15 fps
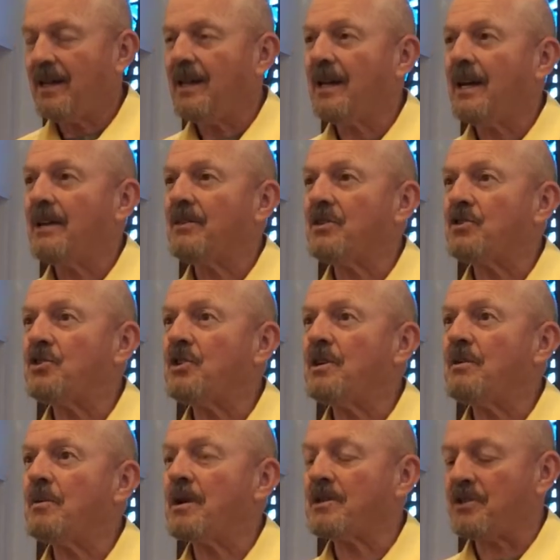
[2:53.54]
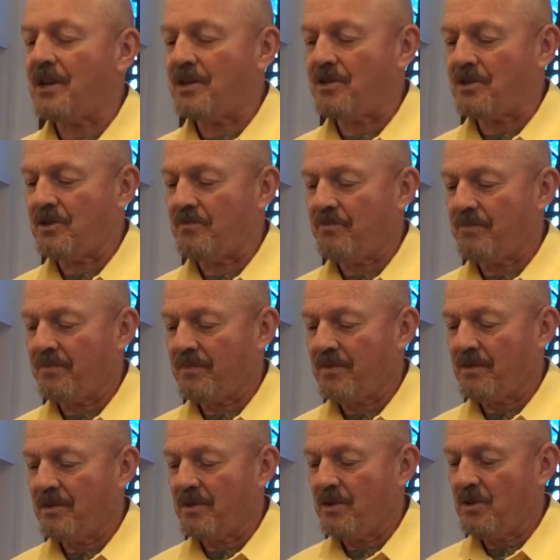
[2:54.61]
and the sea was as
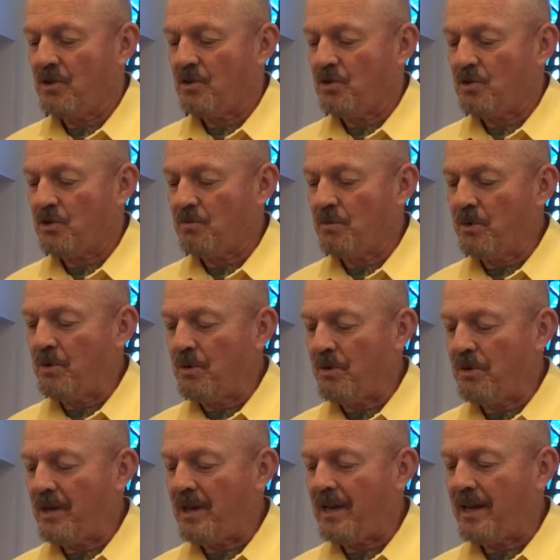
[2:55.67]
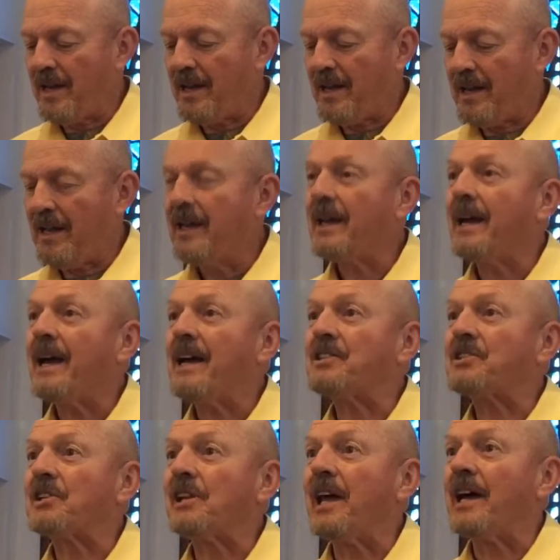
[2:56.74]
smooth
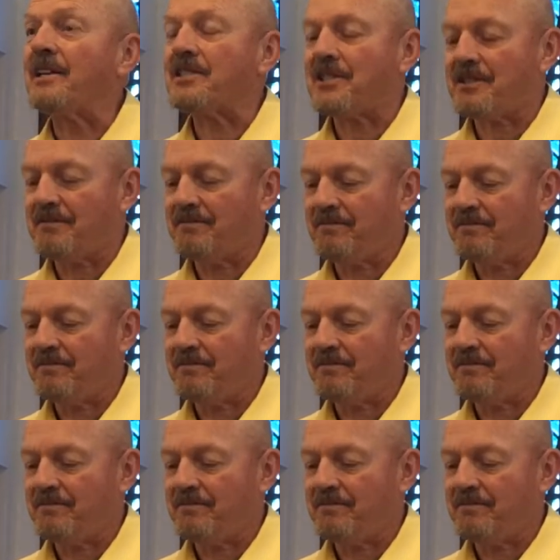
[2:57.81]
as glass.